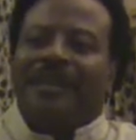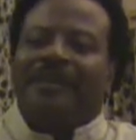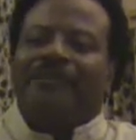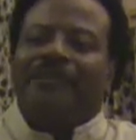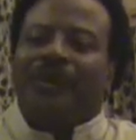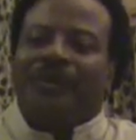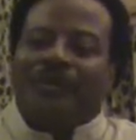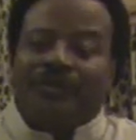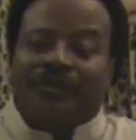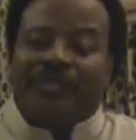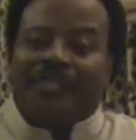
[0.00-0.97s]
if you are
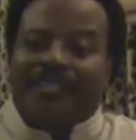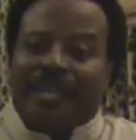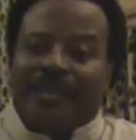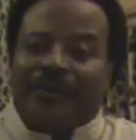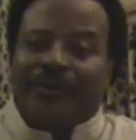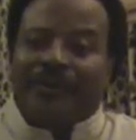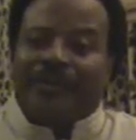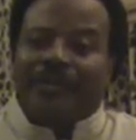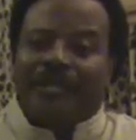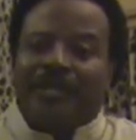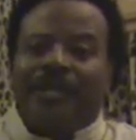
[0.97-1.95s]
new to the
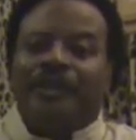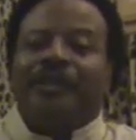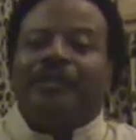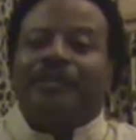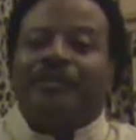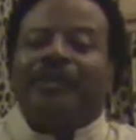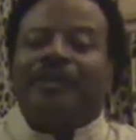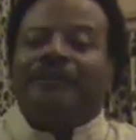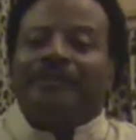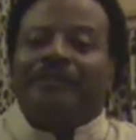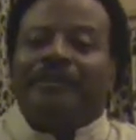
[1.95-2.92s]
network, you
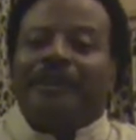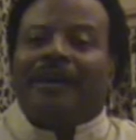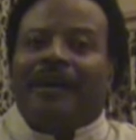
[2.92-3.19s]
can,